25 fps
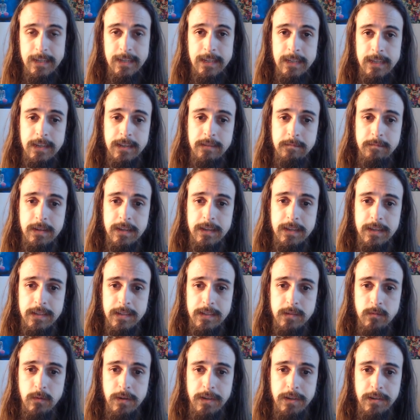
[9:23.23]
is because
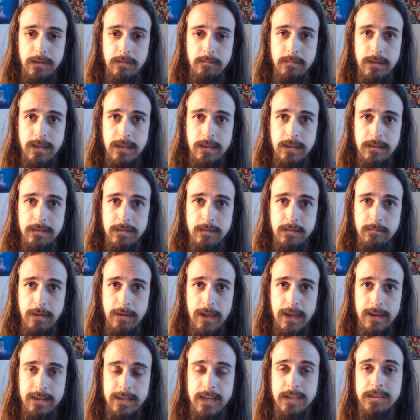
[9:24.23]
when you begin to pay
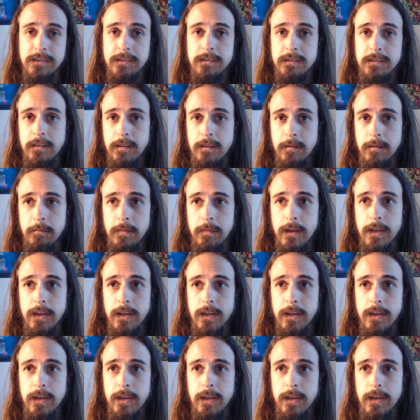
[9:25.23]
attention to them,